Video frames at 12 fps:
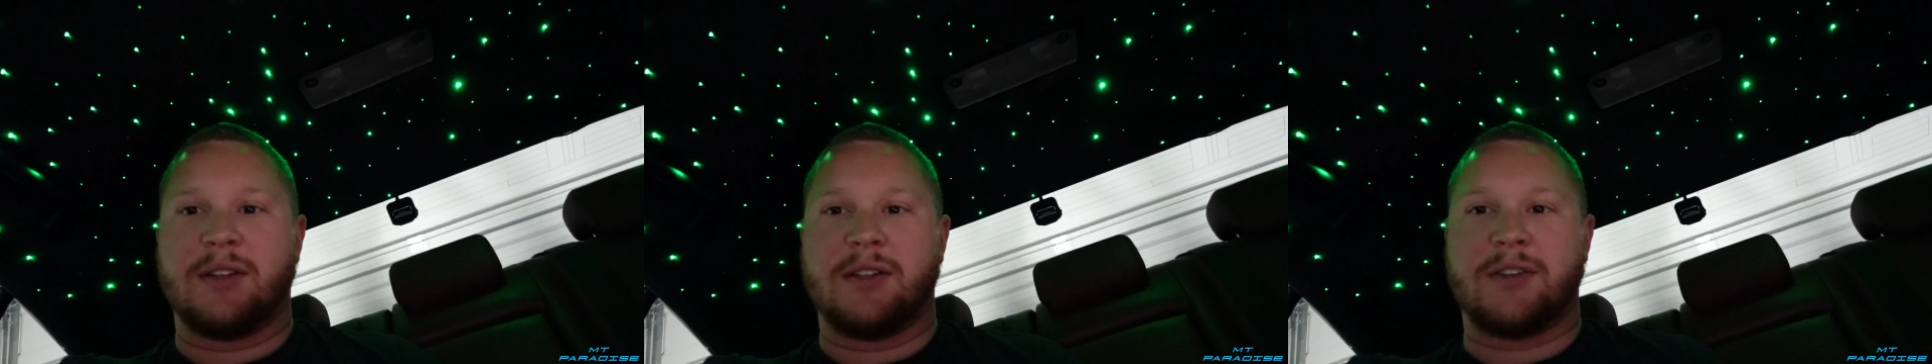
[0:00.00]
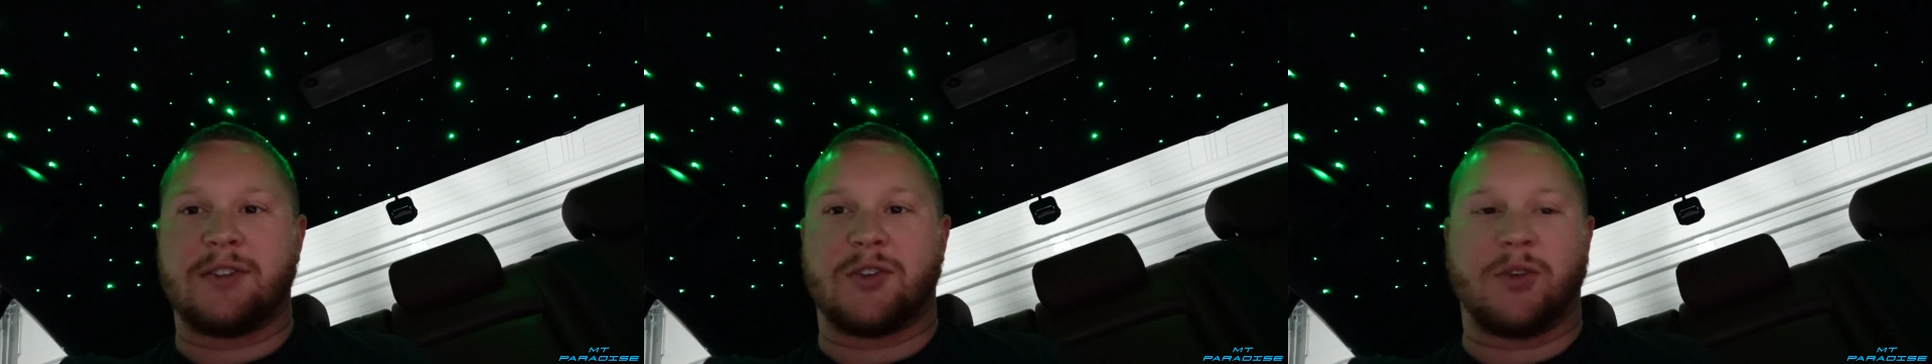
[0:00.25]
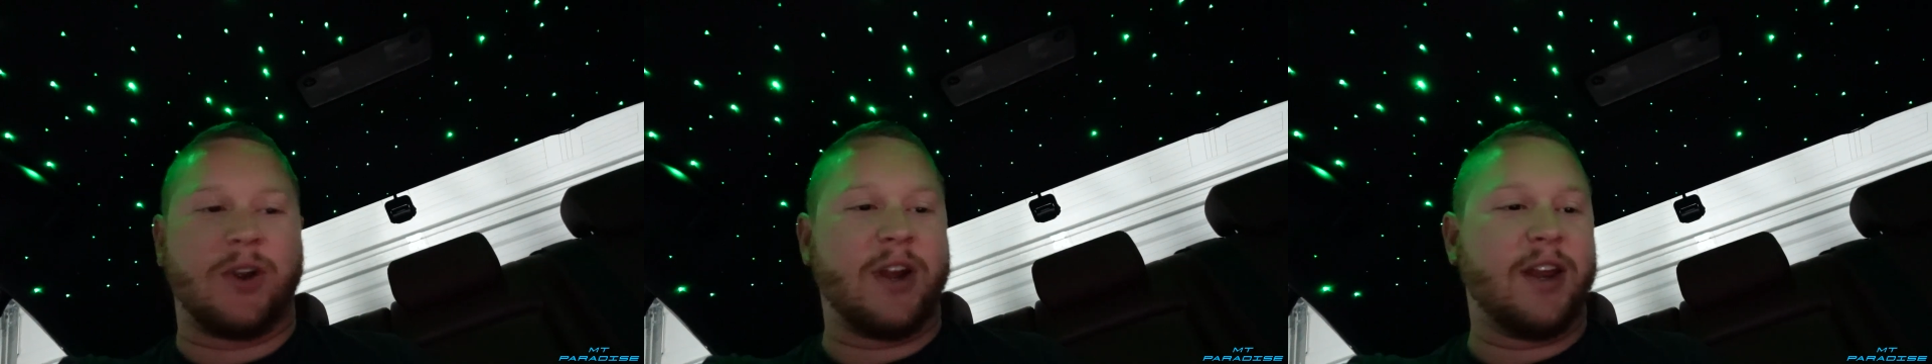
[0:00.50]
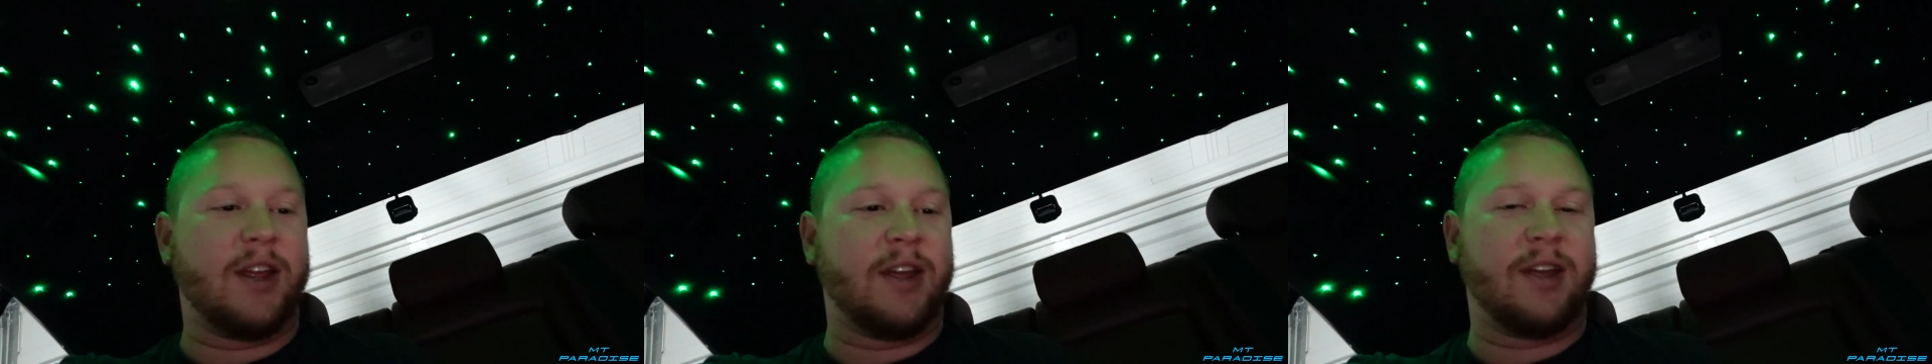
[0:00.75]
There's
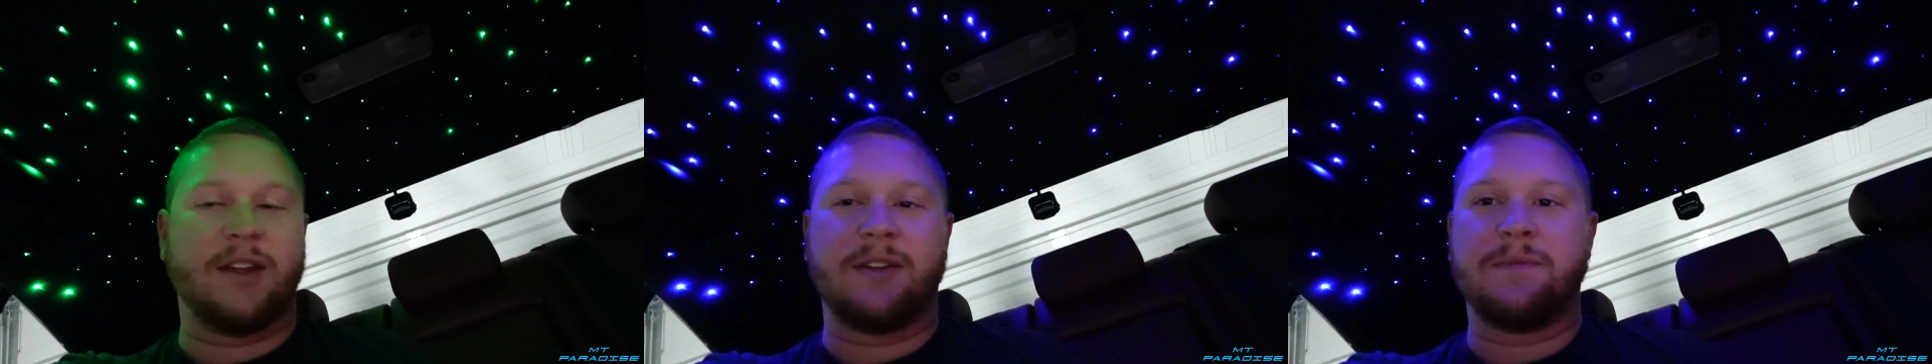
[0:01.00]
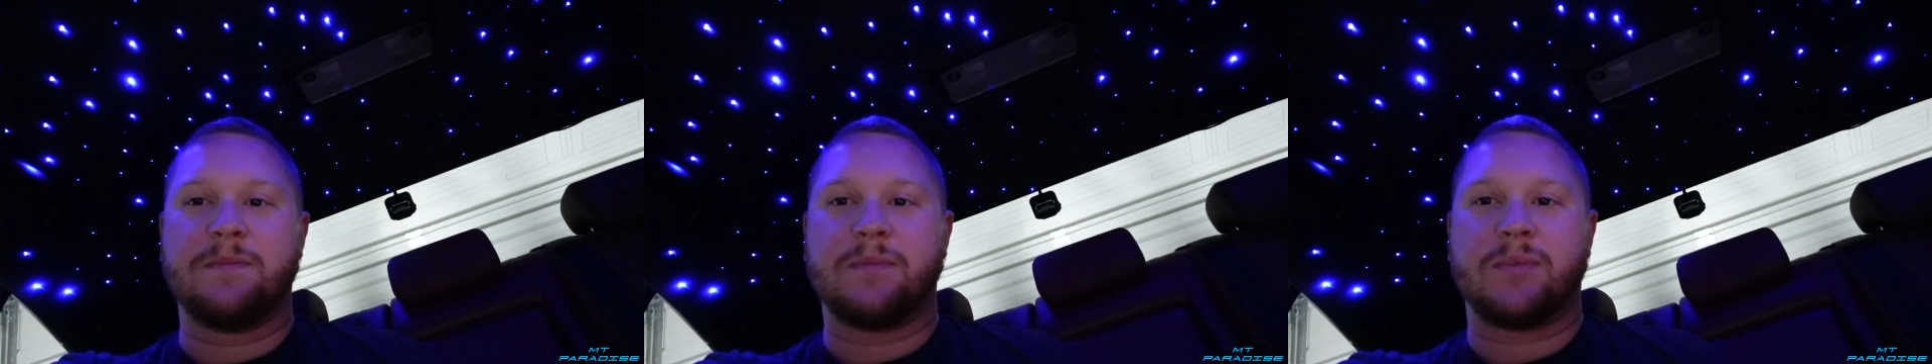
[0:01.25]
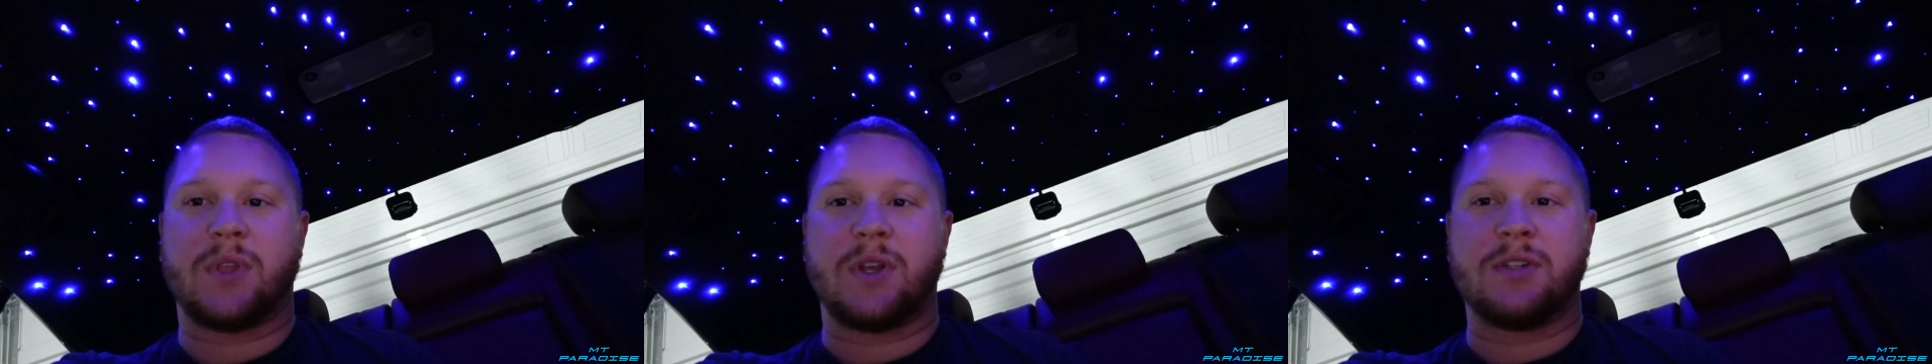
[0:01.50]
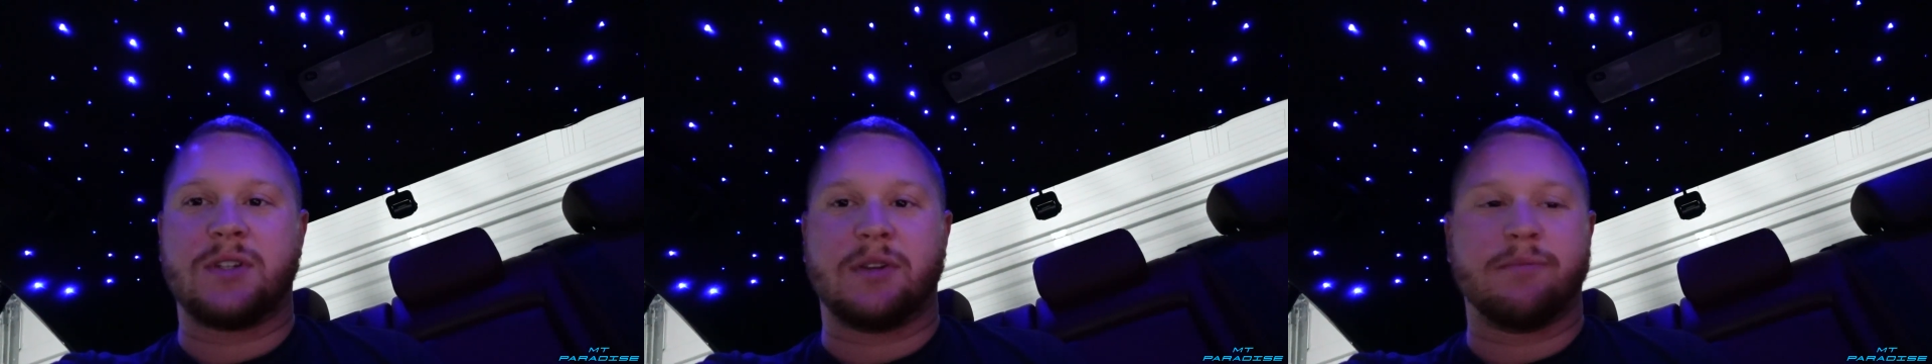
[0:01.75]
green. There's like a